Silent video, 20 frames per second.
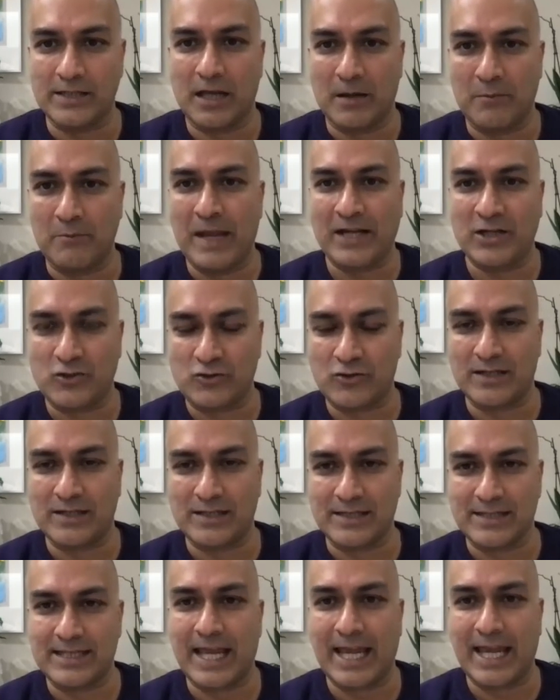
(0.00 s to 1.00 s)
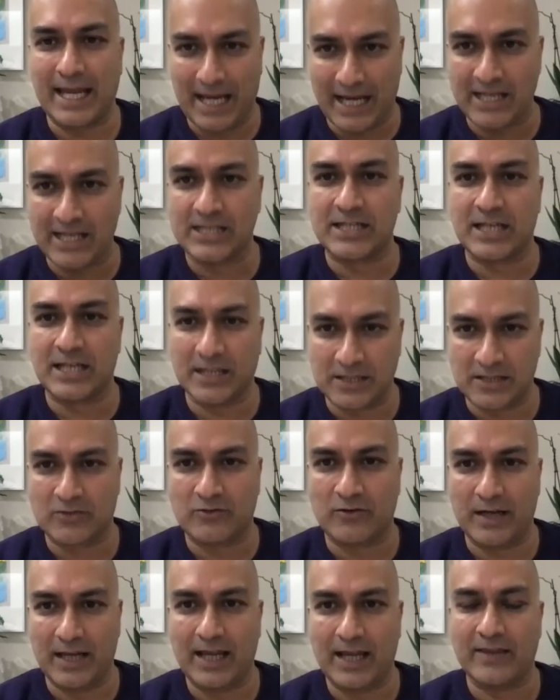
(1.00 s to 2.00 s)
a mantra to say in
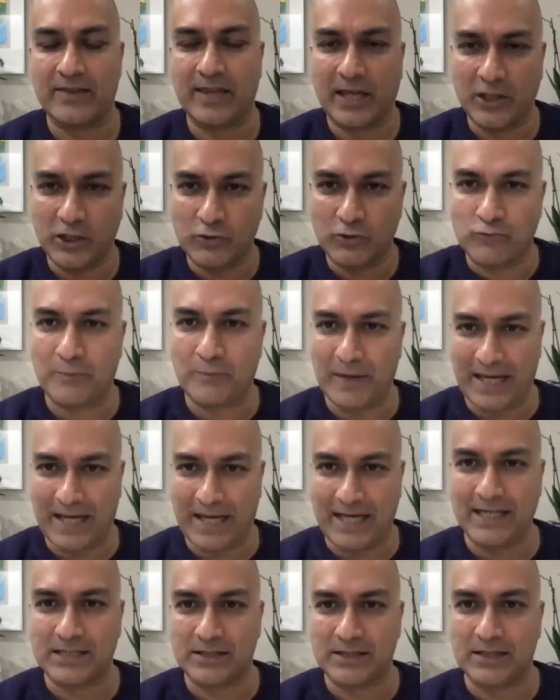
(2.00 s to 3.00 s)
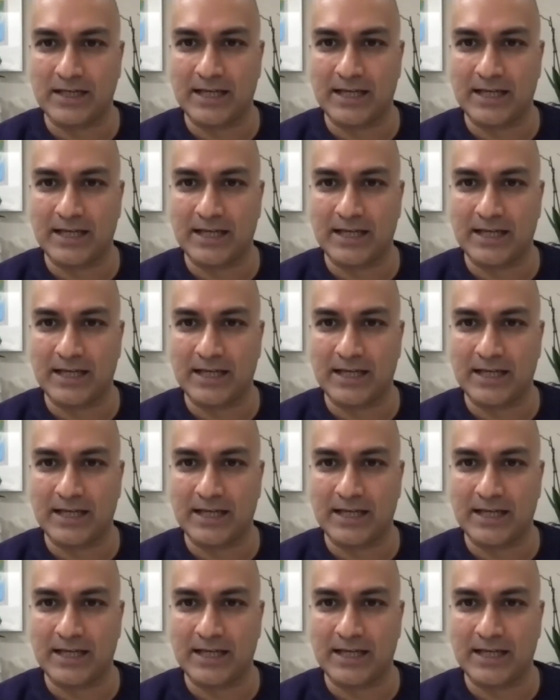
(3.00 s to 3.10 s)
Sanskrit that you repeat.